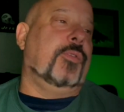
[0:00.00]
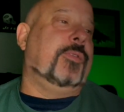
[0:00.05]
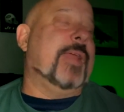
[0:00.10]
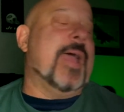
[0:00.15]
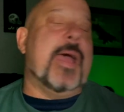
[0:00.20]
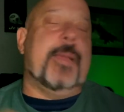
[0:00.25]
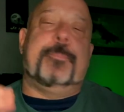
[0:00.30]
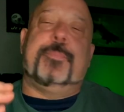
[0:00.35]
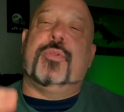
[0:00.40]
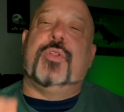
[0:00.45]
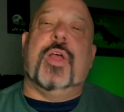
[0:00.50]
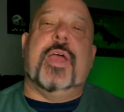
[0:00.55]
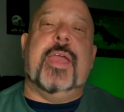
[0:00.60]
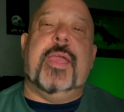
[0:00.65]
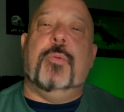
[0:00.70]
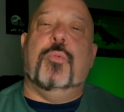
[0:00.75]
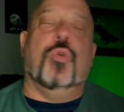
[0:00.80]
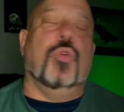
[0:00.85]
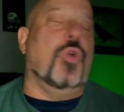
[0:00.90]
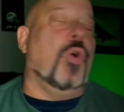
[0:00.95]
That play
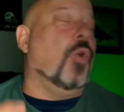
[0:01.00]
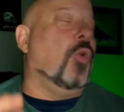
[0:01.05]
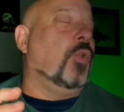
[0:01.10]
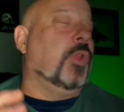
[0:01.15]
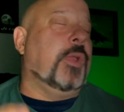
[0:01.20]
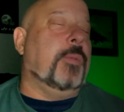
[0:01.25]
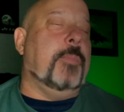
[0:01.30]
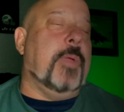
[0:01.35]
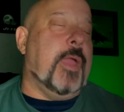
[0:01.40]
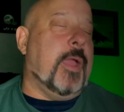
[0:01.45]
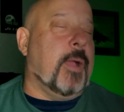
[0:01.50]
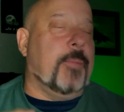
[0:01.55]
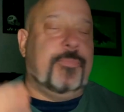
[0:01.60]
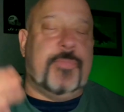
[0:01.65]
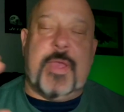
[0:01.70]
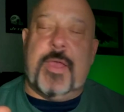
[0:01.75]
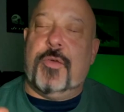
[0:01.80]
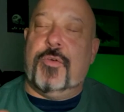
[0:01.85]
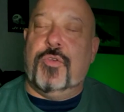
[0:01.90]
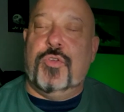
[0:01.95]
will only make... I'm
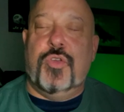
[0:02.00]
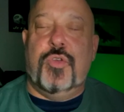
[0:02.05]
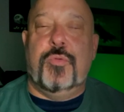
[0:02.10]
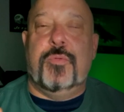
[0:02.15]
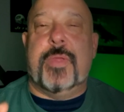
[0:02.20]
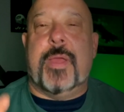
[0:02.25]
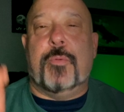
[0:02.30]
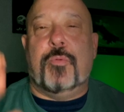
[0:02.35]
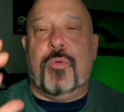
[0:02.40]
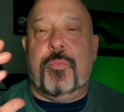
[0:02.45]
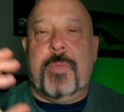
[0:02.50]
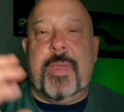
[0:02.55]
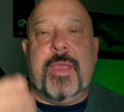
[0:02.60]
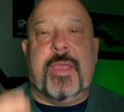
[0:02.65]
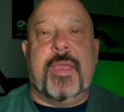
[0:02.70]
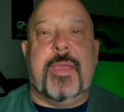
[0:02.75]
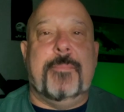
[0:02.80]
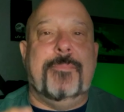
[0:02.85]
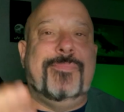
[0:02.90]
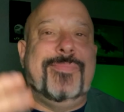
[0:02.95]
telling you, that will
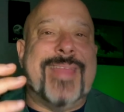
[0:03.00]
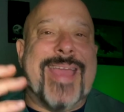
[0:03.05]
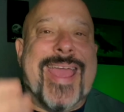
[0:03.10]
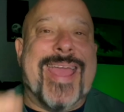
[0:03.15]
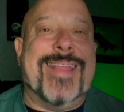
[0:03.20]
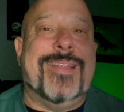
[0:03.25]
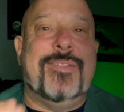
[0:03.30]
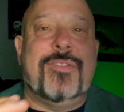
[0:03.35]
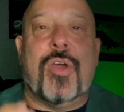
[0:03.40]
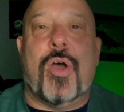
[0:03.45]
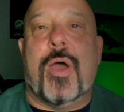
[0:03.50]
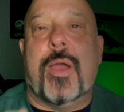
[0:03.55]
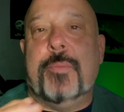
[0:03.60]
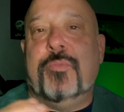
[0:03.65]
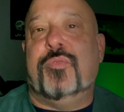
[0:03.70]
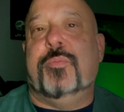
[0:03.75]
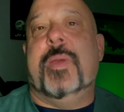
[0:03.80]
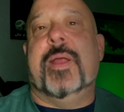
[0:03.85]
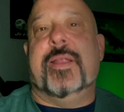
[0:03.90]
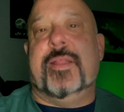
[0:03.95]
make him 10
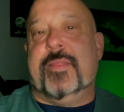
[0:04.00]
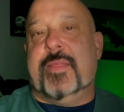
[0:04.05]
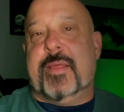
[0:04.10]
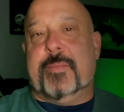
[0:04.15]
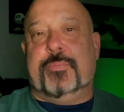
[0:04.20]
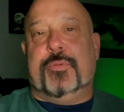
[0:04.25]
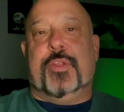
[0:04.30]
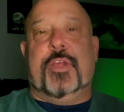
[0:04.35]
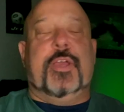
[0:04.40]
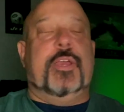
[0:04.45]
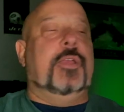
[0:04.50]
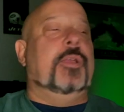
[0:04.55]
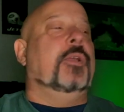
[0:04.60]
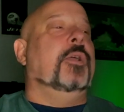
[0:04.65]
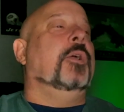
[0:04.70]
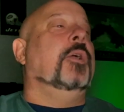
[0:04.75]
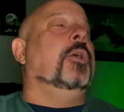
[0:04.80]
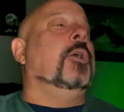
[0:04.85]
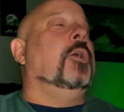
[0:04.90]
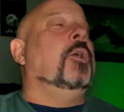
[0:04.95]
times better, that play.
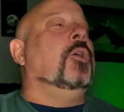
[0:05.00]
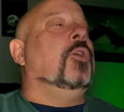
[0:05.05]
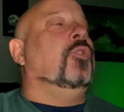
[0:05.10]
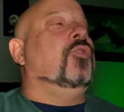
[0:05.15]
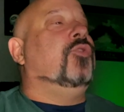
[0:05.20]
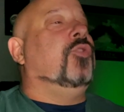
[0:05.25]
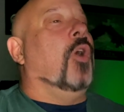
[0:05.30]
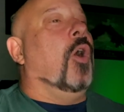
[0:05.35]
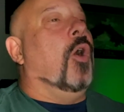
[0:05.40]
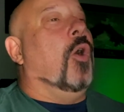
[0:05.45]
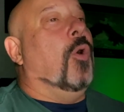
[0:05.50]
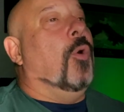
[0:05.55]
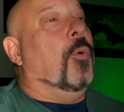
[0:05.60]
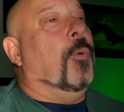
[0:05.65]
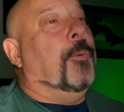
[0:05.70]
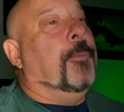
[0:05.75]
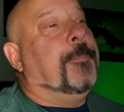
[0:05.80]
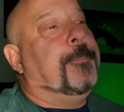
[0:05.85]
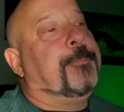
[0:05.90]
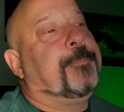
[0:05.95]
So,